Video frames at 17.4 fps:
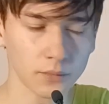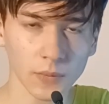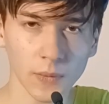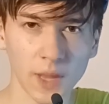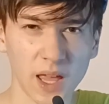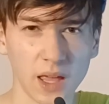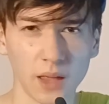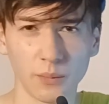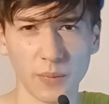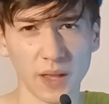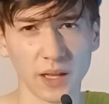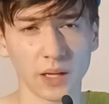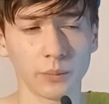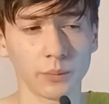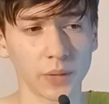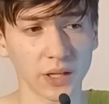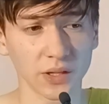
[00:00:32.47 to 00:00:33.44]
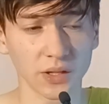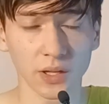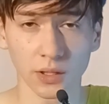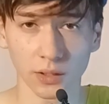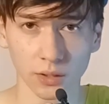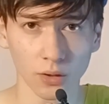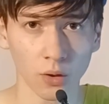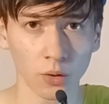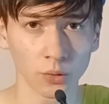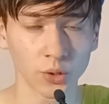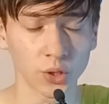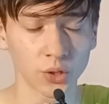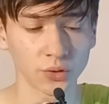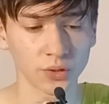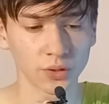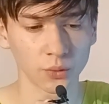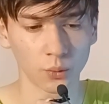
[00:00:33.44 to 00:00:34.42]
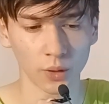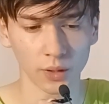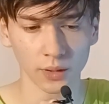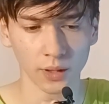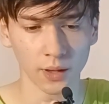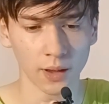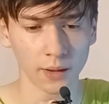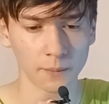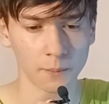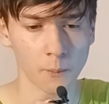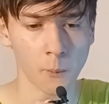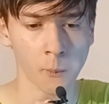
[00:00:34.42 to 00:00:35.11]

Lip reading: in many business cultures and whatnot.